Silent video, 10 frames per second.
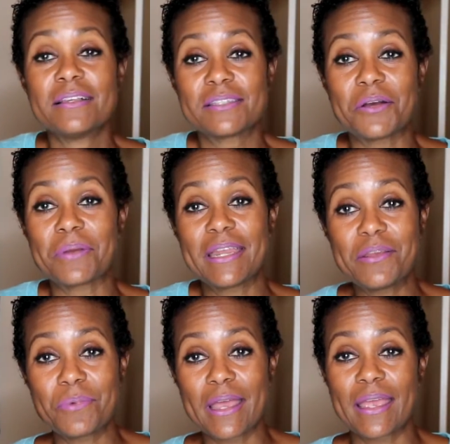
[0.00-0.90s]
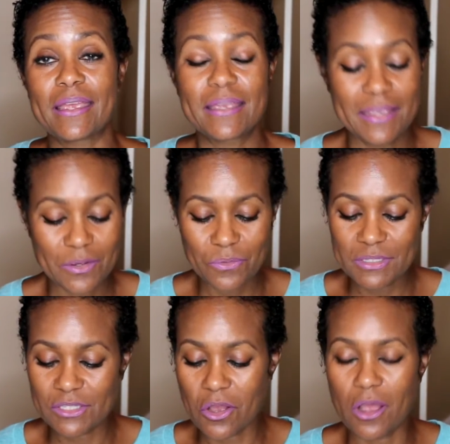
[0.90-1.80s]
So anyway, it
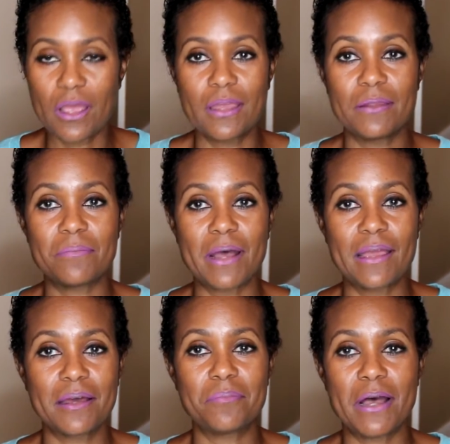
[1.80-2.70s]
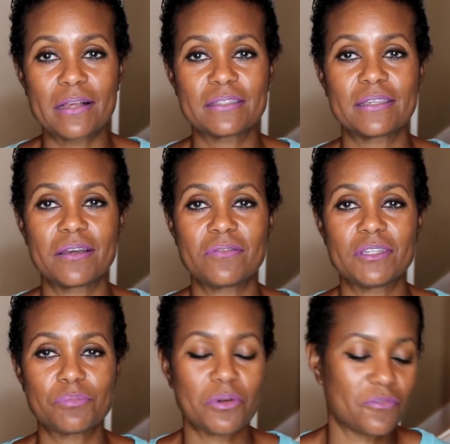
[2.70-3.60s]
was on my unboxing of
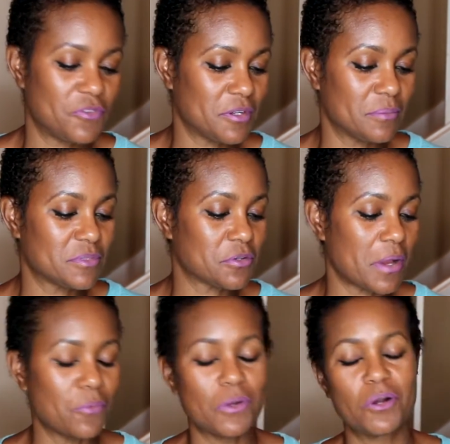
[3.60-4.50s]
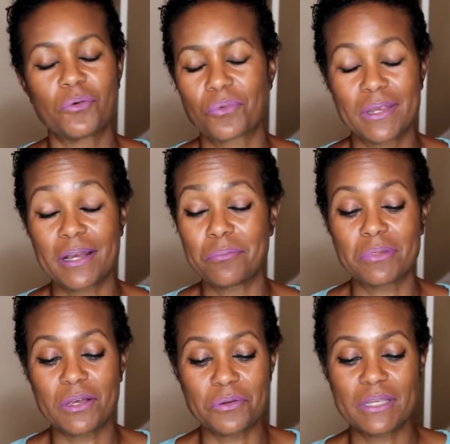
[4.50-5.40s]
this perfume, so I will
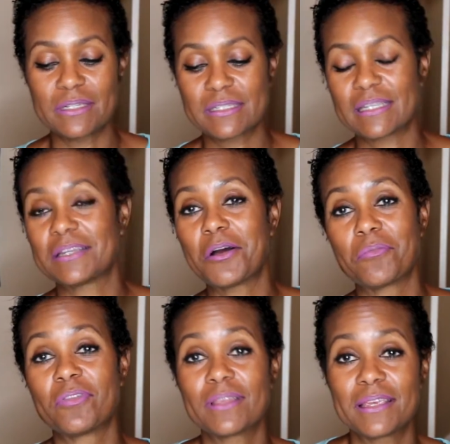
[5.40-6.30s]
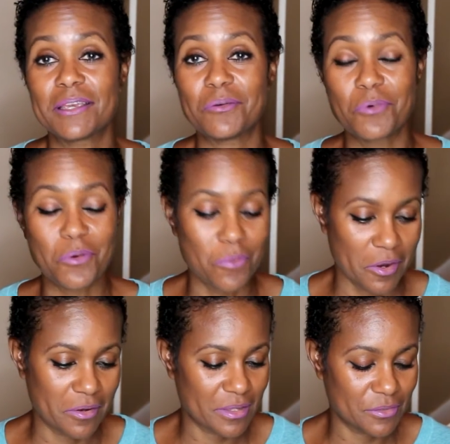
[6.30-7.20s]
re-upload it, and hopefully it will
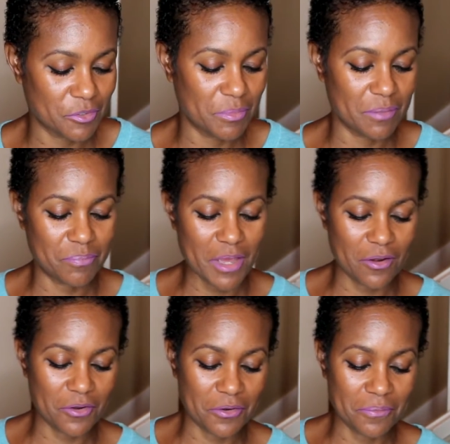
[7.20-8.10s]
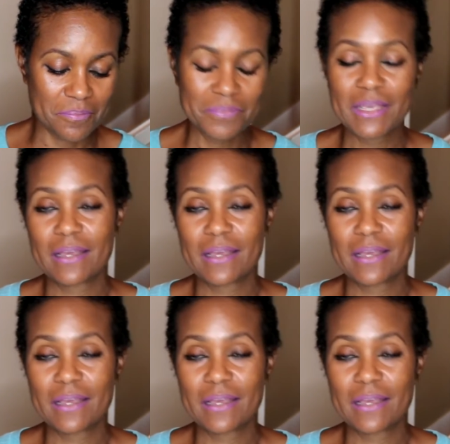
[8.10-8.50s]
work a little bit better.